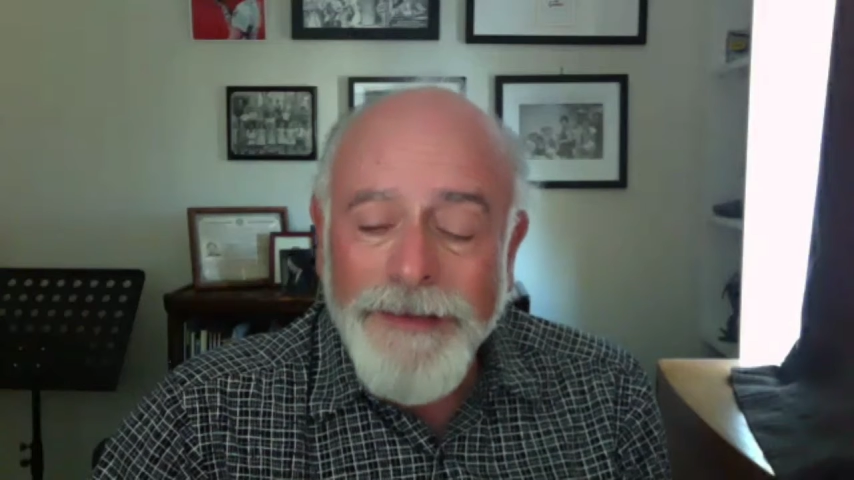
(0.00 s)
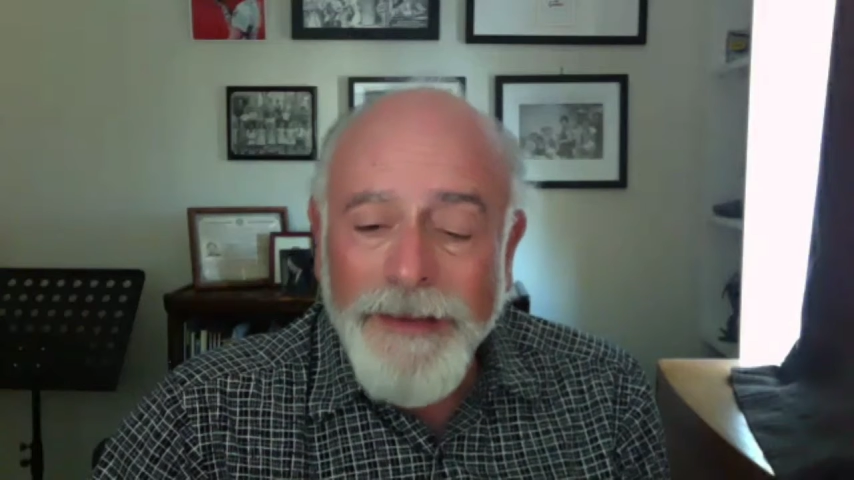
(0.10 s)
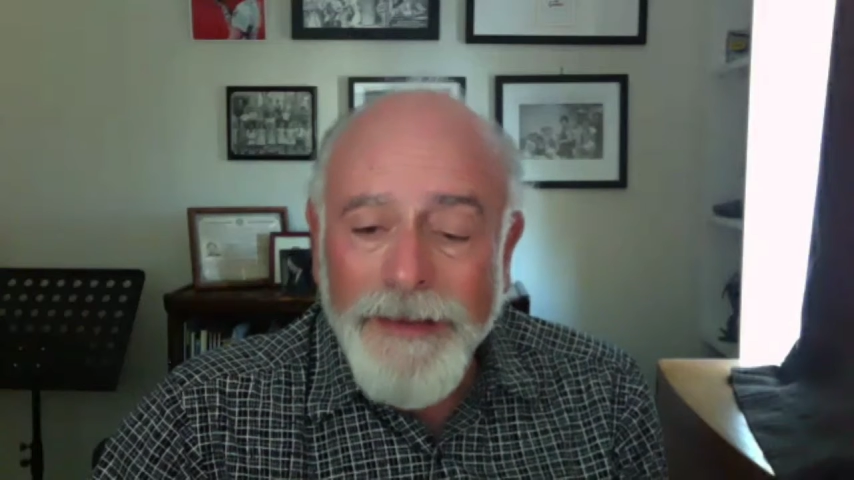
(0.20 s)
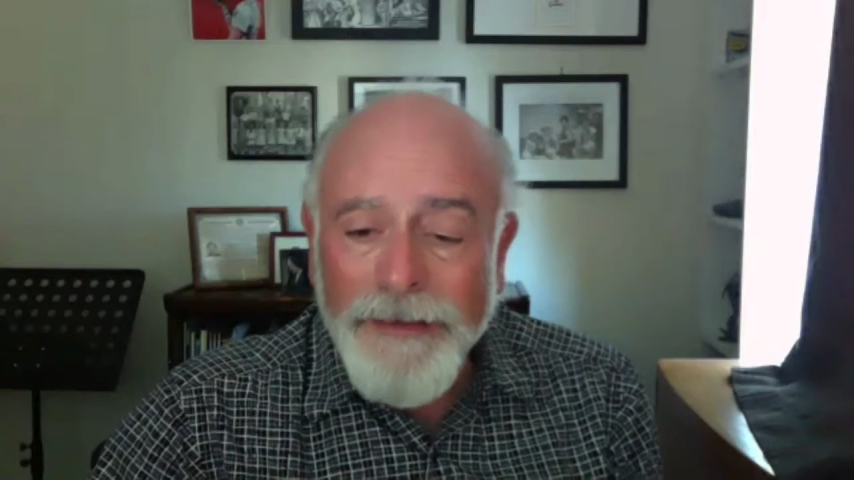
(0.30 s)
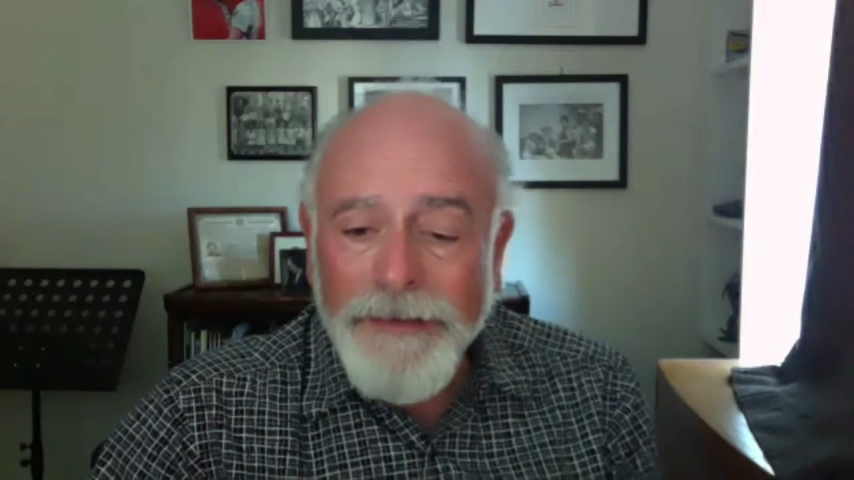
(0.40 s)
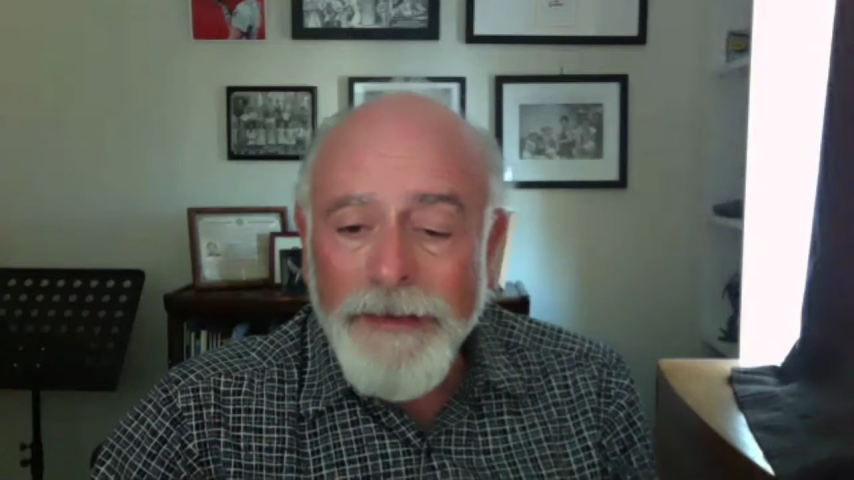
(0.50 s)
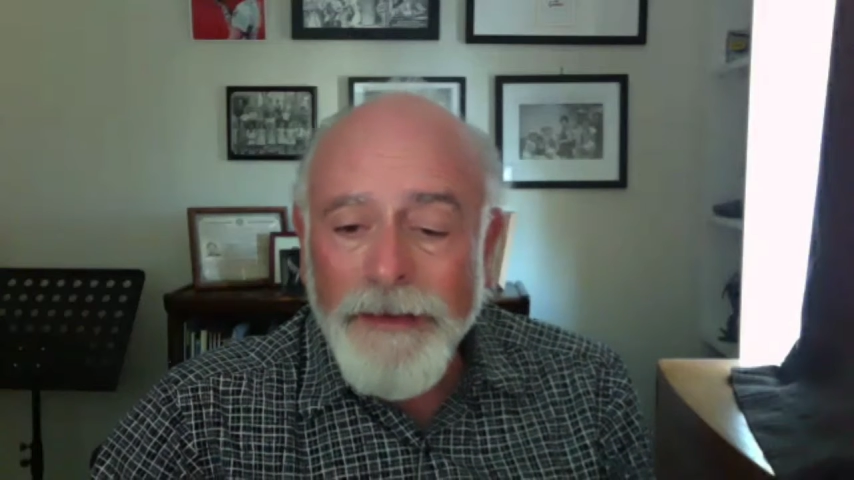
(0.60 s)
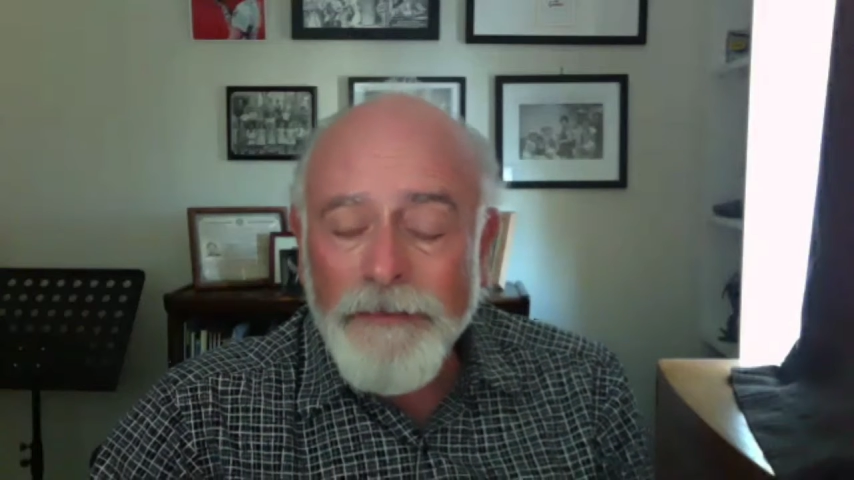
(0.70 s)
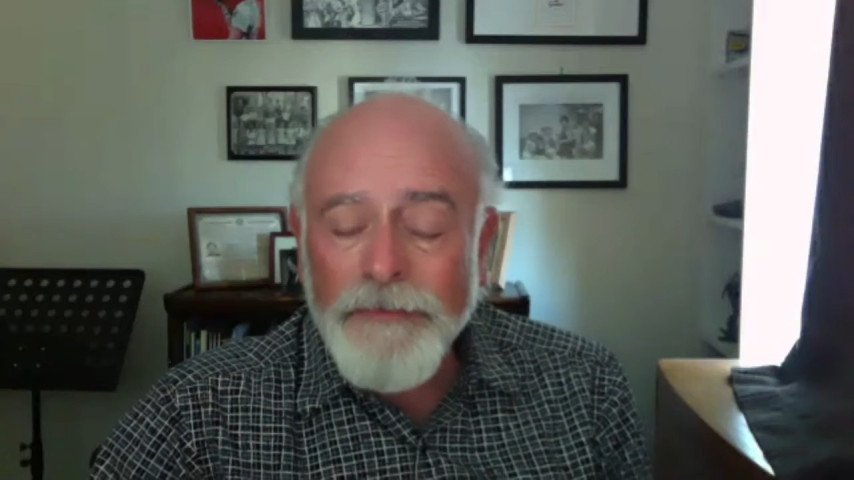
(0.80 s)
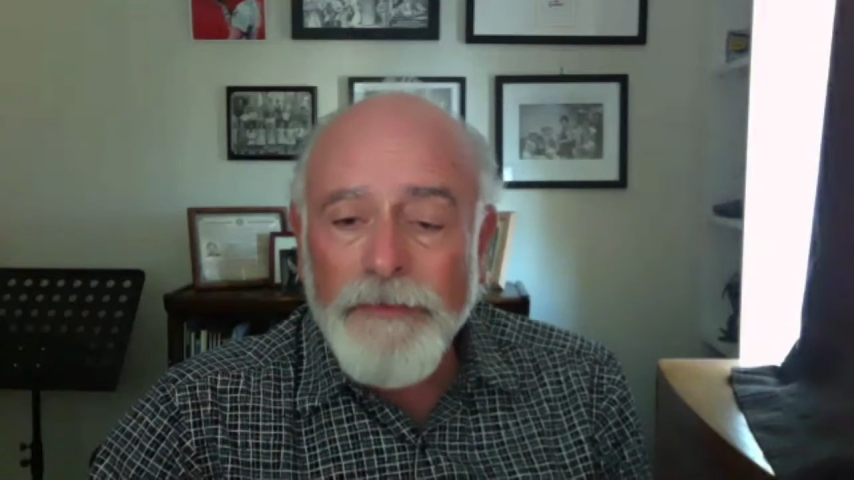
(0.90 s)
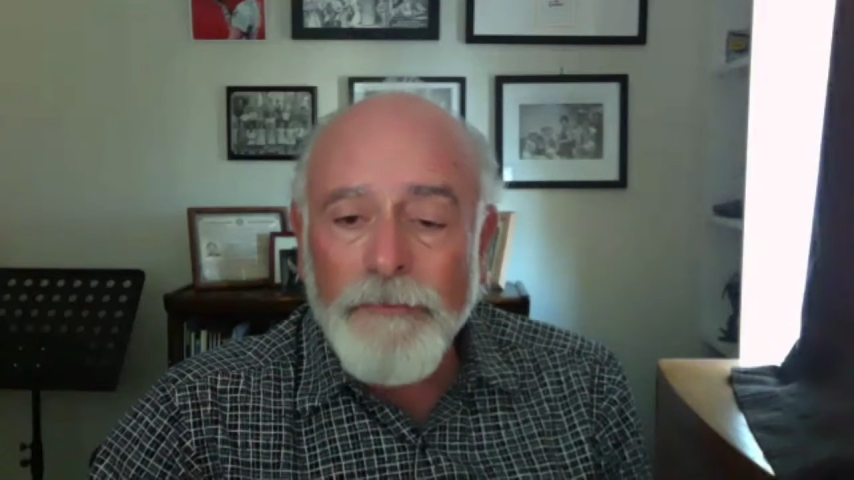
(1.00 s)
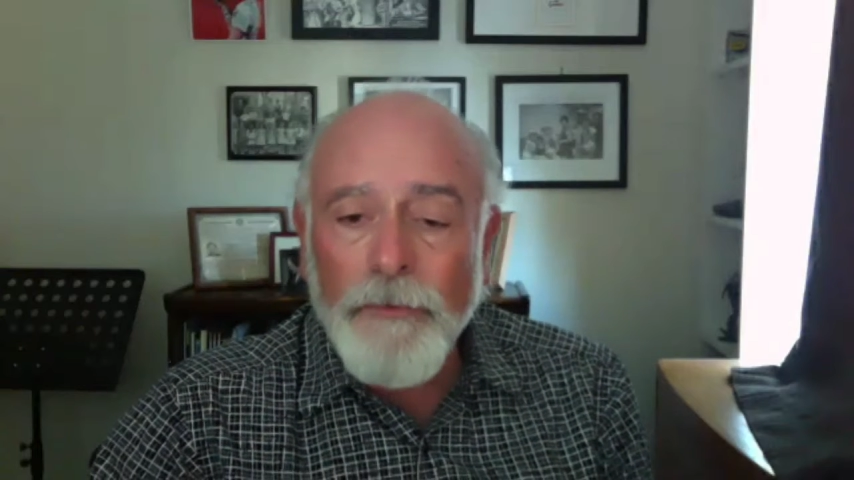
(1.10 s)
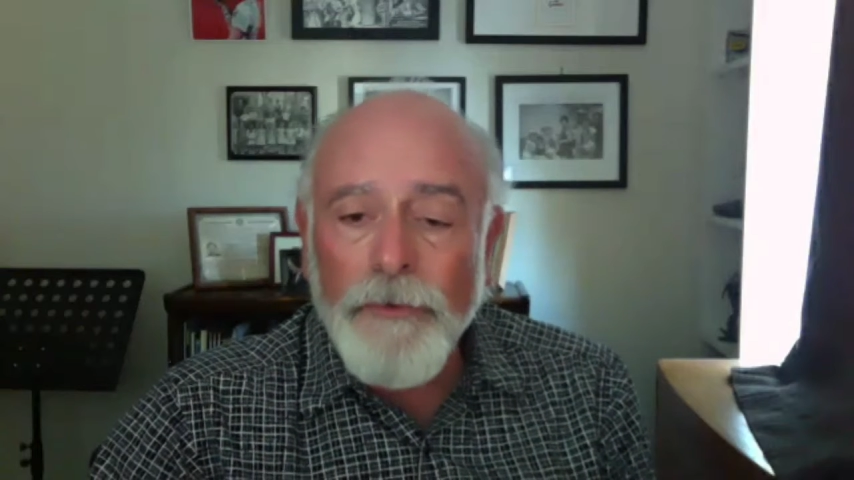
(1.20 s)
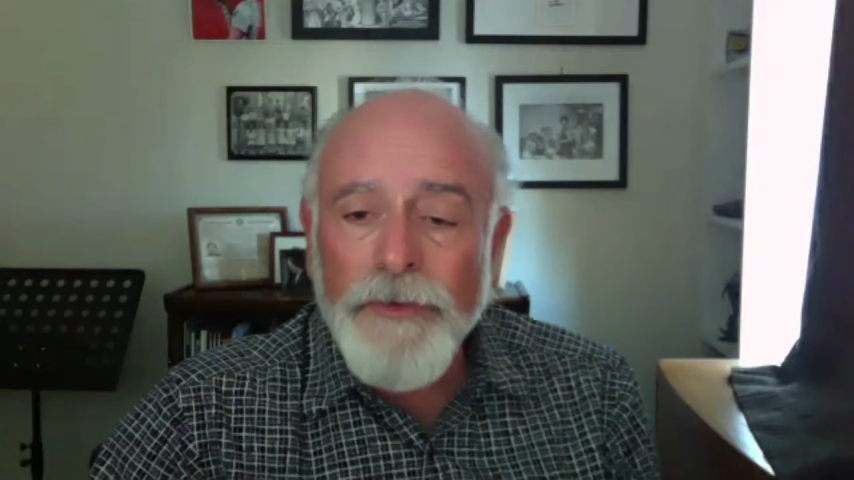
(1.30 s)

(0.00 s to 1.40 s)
and as the world